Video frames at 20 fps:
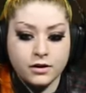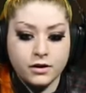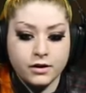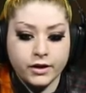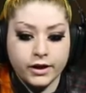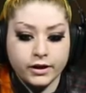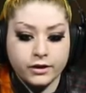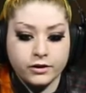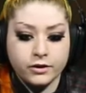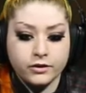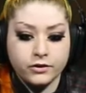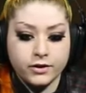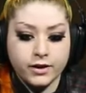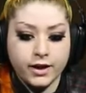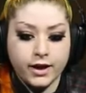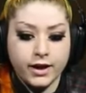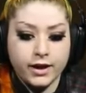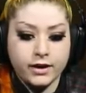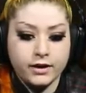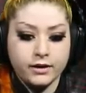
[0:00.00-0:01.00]
Okay, close
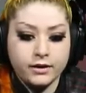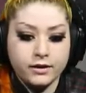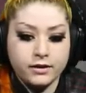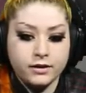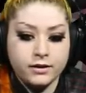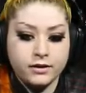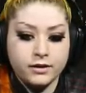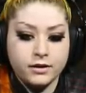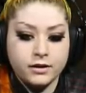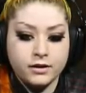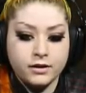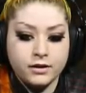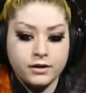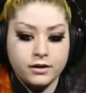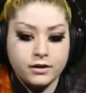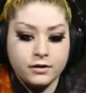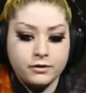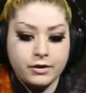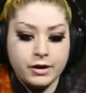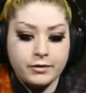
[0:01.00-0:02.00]
that.
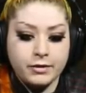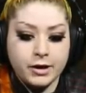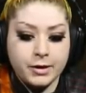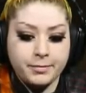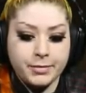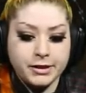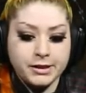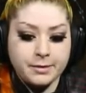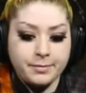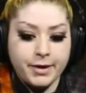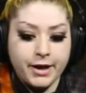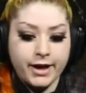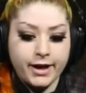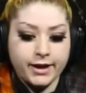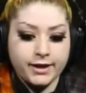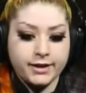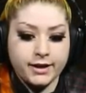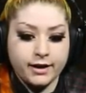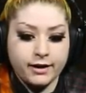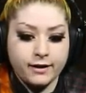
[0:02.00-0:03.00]
Wait, we can put the pie
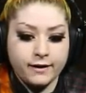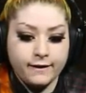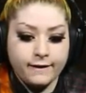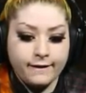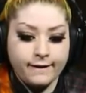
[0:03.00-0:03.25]
in there.